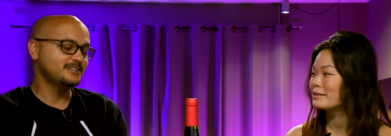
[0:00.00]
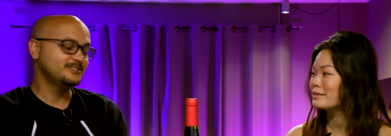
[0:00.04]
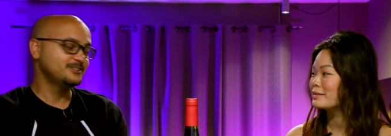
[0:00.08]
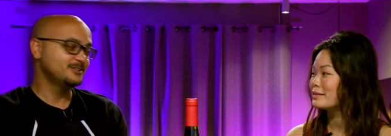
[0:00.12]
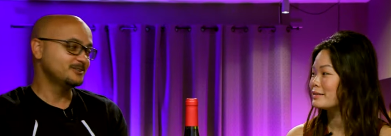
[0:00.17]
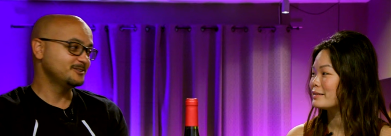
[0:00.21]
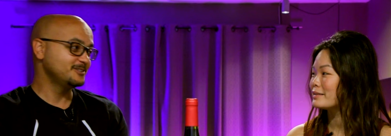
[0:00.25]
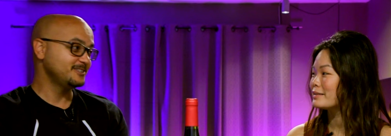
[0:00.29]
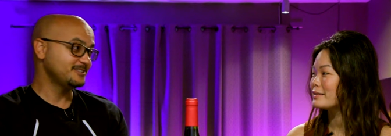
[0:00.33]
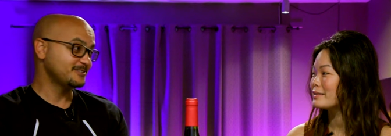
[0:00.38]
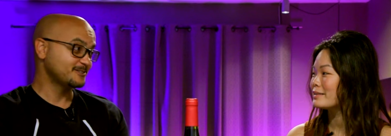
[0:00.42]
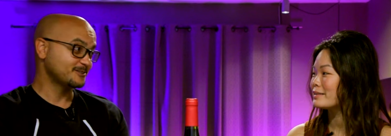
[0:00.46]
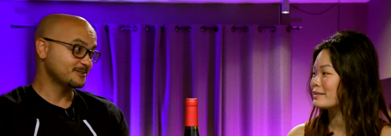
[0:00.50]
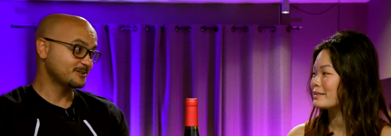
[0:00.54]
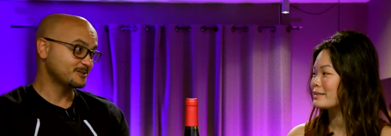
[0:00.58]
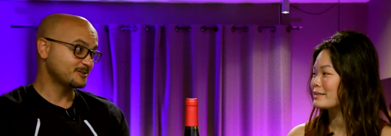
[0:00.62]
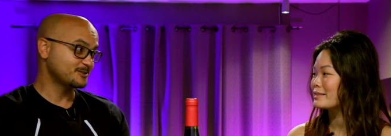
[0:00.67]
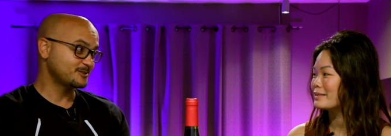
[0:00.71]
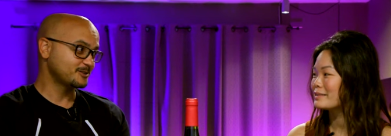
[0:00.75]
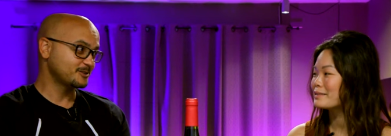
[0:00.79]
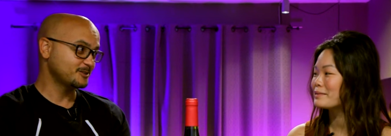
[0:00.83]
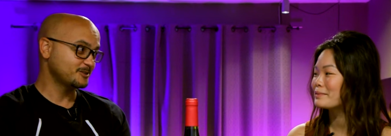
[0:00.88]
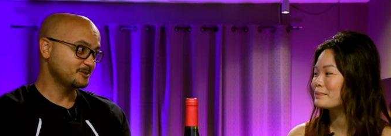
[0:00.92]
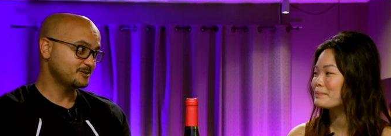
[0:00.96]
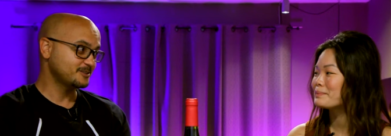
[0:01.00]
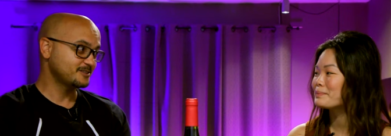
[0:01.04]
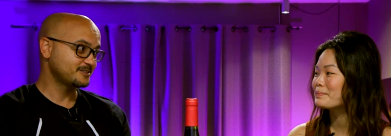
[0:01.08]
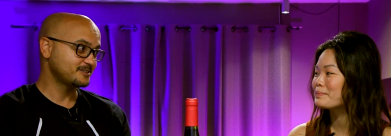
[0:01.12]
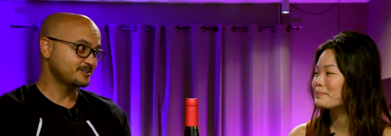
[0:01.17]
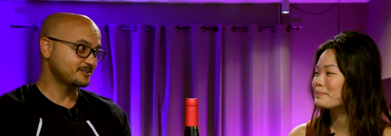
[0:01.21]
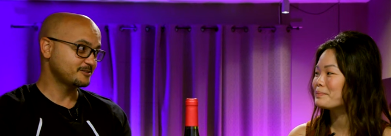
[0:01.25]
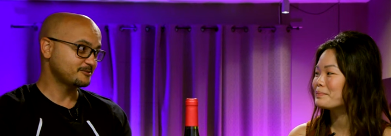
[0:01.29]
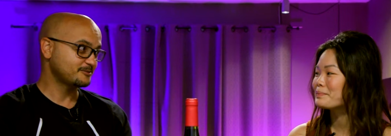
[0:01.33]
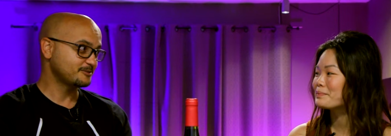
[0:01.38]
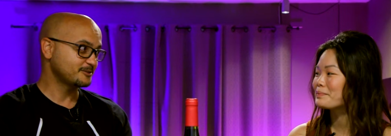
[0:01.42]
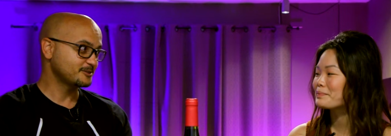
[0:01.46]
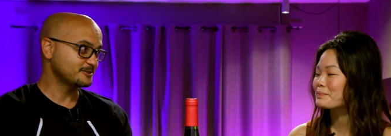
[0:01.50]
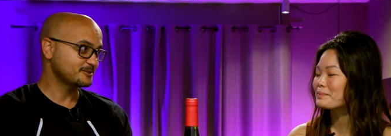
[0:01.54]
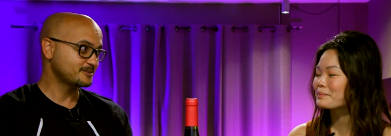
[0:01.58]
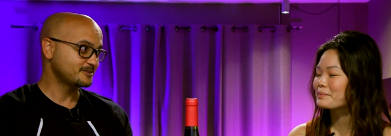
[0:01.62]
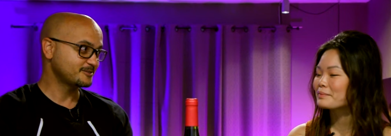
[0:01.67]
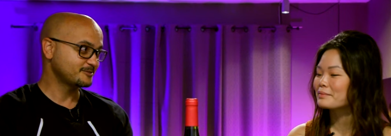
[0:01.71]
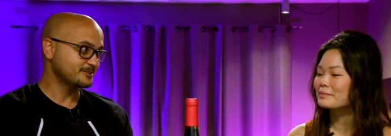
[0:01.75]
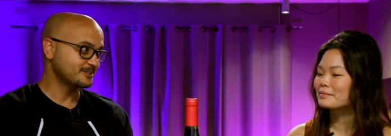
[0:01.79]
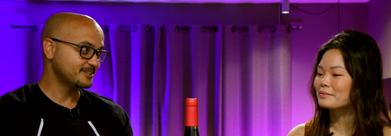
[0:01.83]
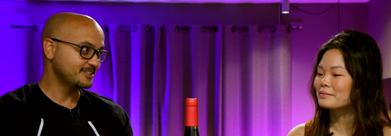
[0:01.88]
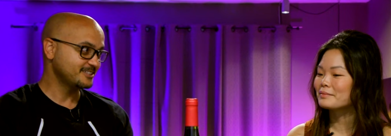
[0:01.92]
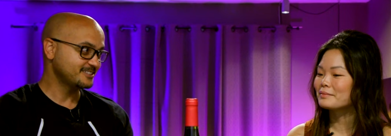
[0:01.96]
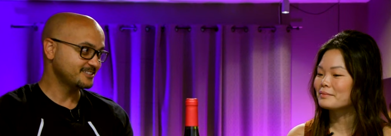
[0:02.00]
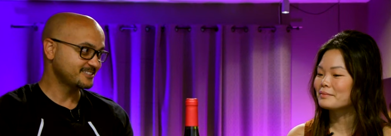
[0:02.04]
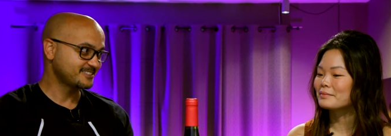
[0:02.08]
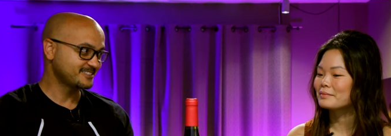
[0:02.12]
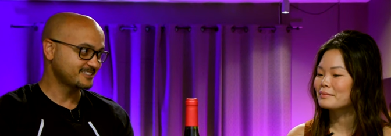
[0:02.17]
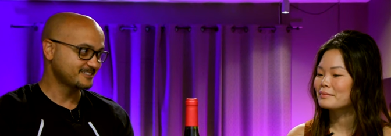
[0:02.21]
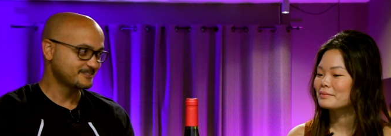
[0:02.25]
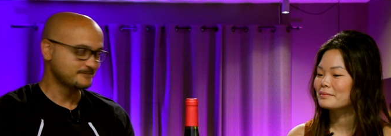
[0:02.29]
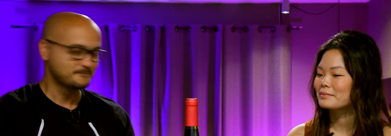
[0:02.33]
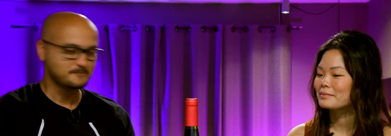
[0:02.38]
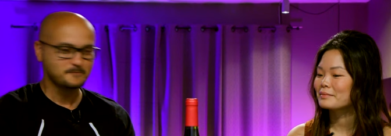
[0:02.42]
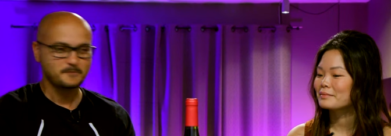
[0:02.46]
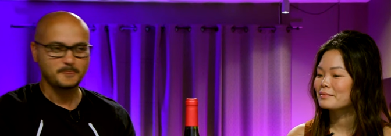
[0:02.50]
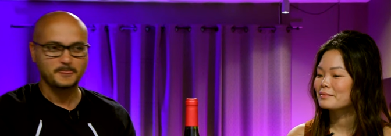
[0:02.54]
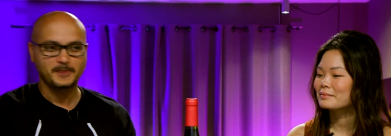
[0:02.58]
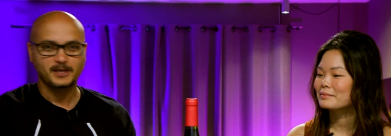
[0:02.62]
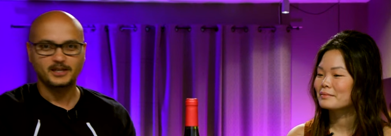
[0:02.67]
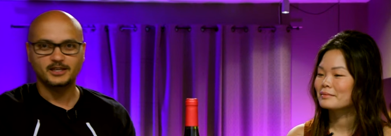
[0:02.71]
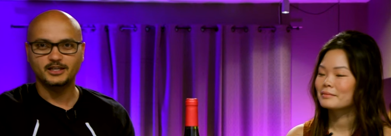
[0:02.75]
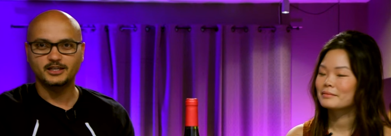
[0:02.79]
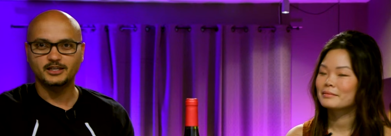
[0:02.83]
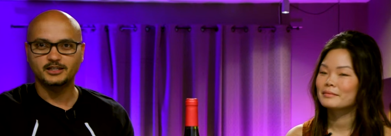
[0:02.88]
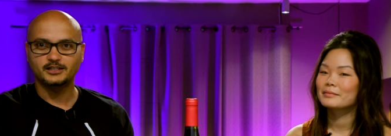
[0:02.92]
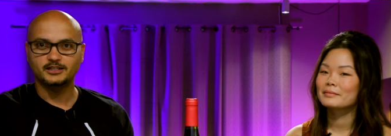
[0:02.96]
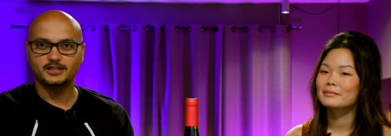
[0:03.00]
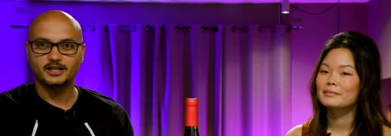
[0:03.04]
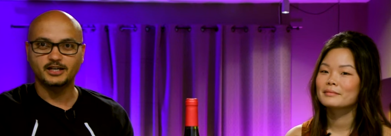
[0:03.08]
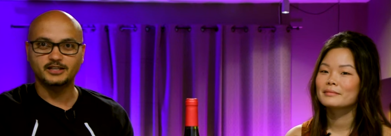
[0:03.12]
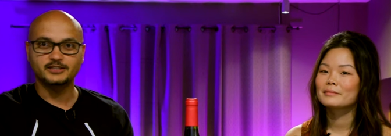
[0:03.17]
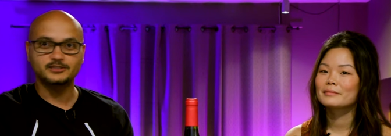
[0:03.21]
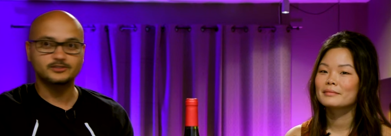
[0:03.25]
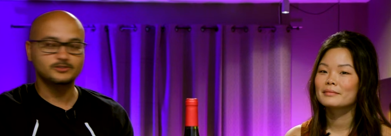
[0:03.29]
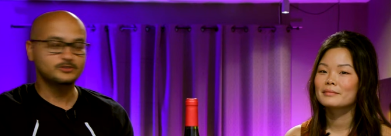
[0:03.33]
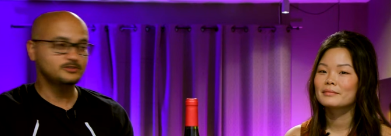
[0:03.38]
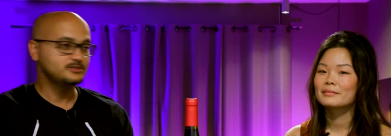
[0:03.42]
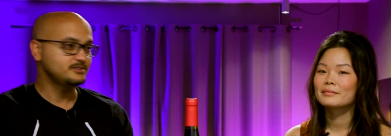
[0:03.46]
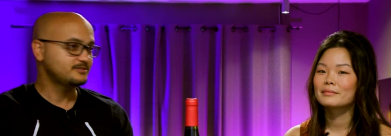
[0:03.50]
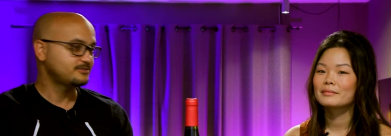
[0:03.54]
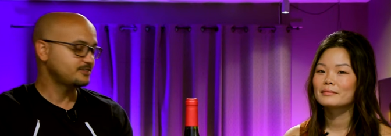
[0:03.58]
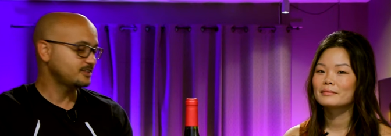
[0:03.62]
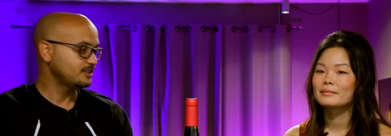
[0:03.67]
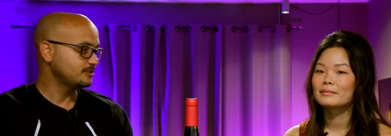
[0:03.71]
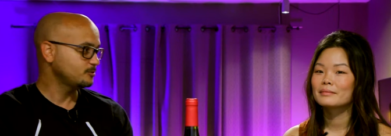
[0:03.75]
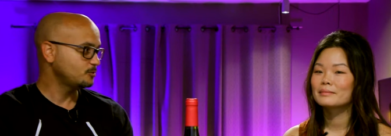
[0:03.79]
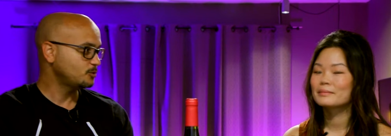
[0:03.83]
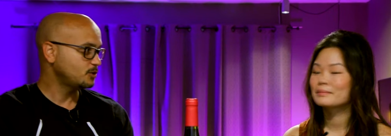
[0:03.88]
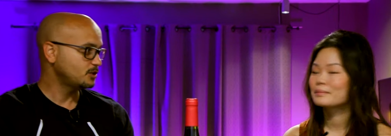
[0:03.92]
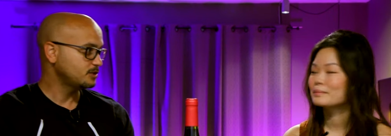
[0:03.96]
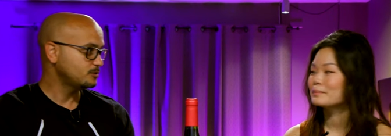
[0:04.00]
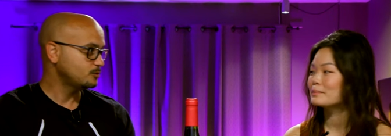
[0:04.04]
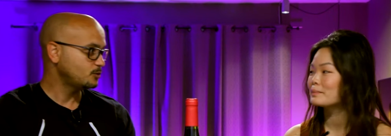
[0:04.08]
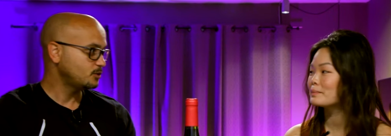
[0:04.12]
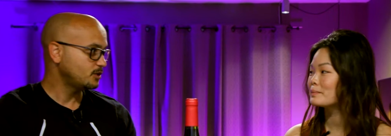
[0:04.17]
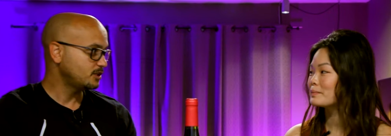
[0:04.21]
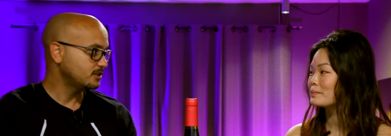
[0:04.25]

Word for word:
Speaker 1: I don't either, so this is a first for us. And I could only find one